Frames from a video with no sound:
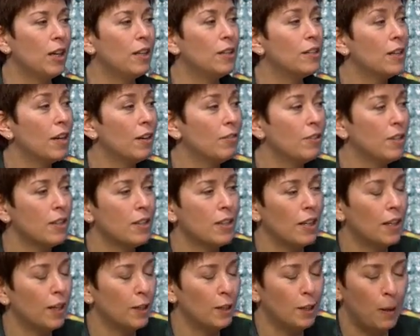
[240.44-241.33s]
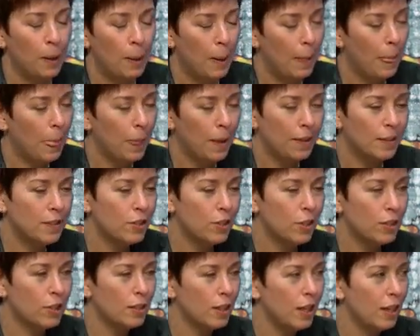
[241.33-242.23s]
everything, it's
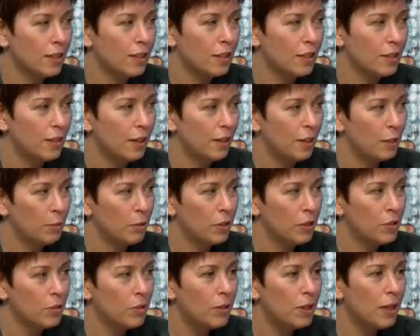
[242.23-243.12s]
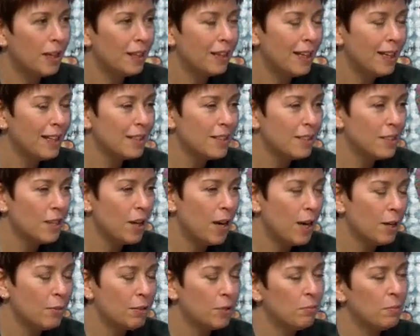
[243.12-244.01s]
just not sustainable. So I like to
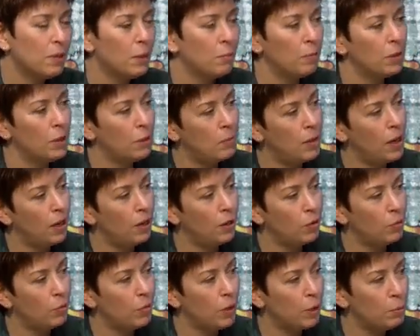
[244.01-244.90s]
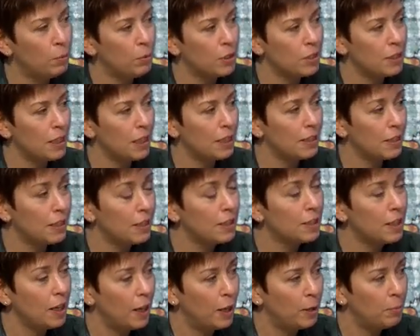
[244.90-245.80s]
talk with people about 1% at a
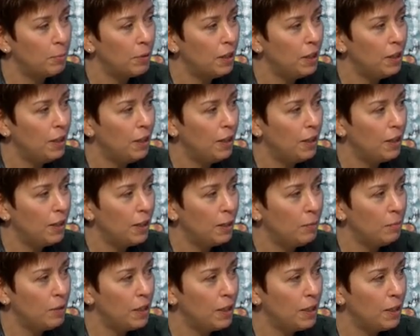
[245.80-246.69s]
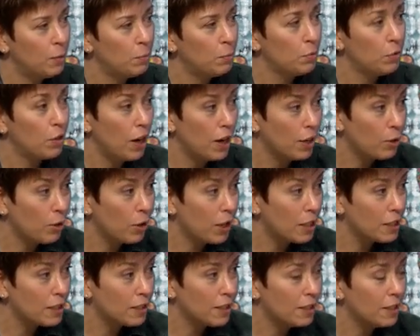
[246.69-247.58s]
time and making
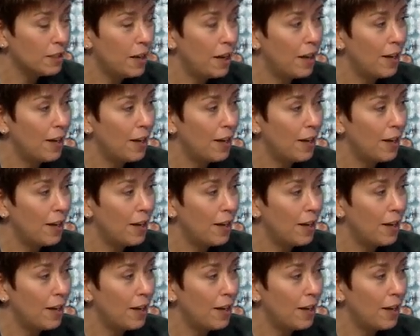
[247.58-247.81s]
progress, and not